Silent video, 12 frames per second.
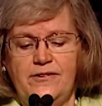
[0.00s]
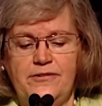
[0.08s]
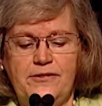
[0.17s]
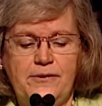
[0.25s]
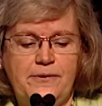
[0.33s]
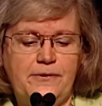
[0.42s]

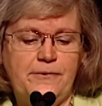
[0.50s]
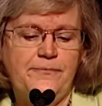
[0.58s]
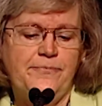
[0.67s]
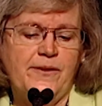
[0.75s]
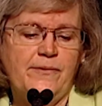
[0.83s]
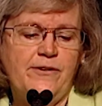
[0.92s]
So
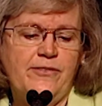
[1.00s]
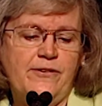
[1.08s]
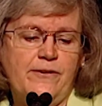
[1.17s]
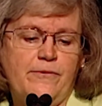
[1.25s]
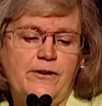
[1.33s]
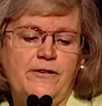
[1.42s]
we
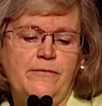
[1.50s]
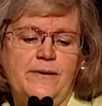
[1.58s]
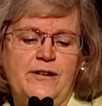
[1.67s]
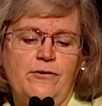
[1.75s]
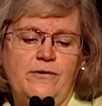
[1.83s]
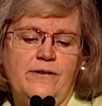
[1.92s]
thought, what could we
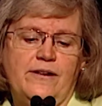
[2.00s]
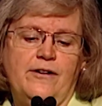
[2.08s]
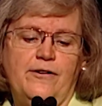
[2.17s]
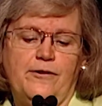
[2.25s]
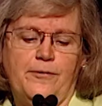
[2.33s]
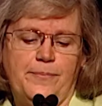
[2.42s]
do to
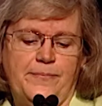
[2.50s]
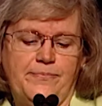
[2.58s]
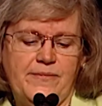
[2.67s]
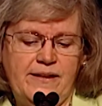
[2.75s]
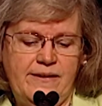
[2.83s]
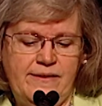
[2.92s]
help?
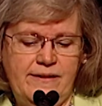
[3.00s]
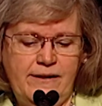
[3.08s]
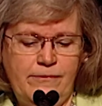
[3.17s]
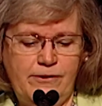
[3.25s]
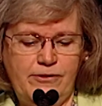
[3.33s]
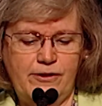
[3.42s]
And in the
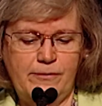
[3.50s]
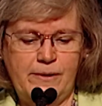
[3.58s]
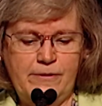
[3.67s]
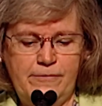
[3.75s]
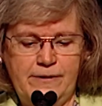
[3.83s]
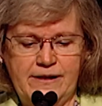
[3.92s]
end, we thought
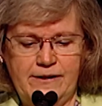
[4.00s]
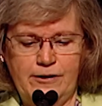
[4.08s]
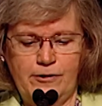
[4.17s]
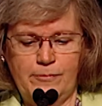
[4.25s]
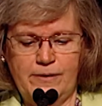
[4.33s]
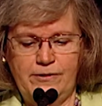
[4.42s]
maybe we can
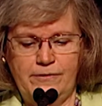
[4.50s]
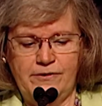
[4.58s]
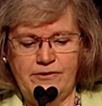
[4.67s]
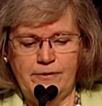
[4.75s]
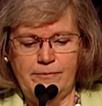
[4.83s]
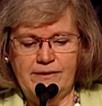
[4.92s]
help by doing
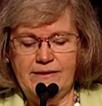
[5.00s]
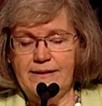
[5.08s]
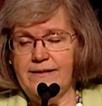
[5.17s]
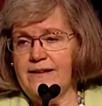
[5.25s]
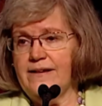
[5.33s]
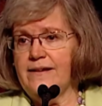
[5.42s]
something
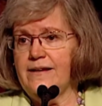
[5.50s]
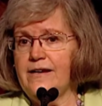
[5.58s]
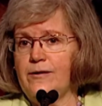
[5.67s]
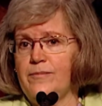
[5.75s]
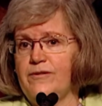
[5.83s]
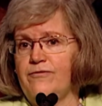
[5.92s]
that they can
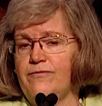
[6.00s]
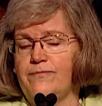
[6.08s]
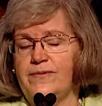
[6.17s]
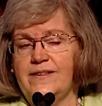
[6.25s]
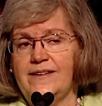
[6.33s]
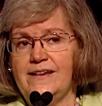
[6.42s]
get
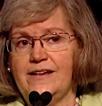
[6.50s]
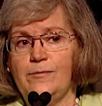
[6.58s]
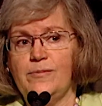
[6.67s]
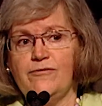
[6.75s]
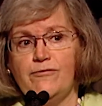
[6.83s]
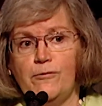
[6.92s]
that they get
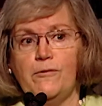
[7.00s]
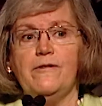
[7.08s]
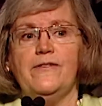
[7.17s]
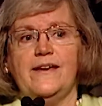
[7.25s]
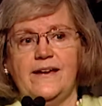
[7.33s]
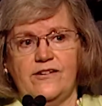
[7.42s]
before
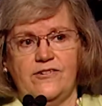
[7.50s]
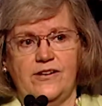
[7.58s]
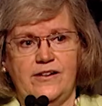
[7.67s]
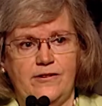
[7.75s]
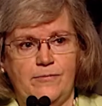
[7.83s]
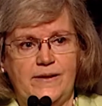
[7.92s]
they actually
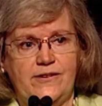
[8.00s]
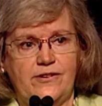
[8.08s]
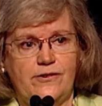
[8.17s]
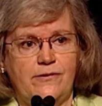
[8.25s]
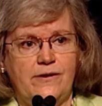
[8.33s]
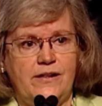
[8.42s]
get to
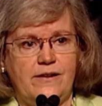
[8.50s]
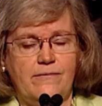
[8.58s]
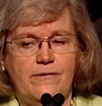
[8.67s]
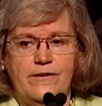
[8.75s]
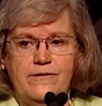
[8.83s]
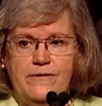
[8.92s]
basic training,
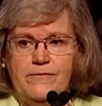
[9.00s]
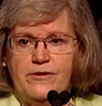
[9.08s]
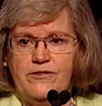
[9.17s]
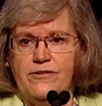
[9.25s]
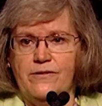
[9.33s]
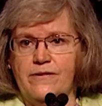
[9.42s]
while they're in
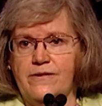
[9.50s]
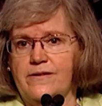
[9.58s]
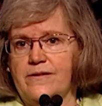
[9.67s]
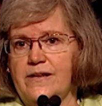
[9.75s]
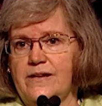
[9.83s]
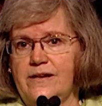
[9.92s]
what's called
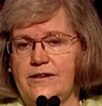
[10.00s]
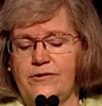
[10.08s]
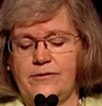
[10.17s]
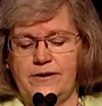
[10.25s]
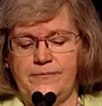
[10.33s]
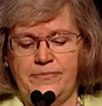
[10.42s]
delayed
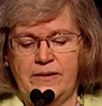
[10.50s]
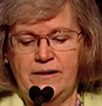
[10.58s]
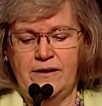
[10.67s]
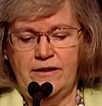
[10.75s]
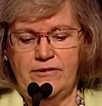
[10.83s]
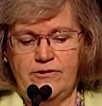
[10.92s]
entry.
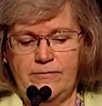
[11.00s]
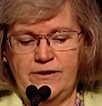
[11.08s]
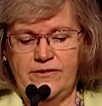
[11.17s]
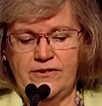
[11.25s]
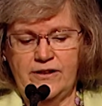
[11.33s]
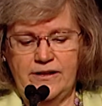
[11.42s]
So we
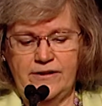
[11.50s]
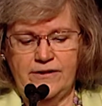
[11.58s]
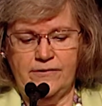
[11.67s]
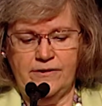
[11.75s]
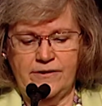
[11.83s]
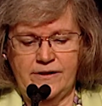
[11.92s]
designed an
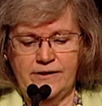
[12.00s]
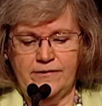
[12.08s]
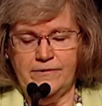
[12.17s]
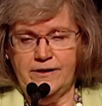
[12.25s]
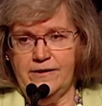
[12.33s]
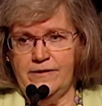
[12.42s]
online
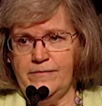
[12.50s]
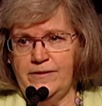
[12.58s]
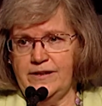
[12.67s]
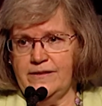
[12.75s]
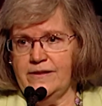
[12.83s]
curriculum. We did a